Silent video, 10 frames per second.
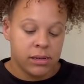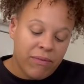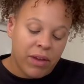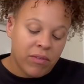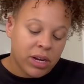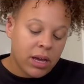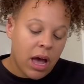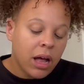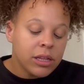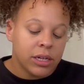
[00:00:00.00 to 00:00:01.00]
My favorite
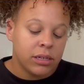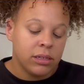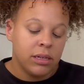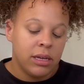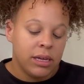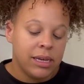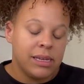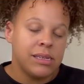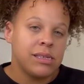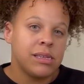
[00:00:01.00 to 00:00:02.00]
color,
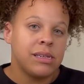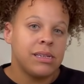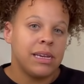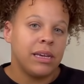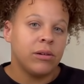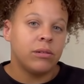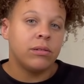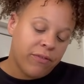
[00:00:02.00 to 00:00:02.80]
is teal.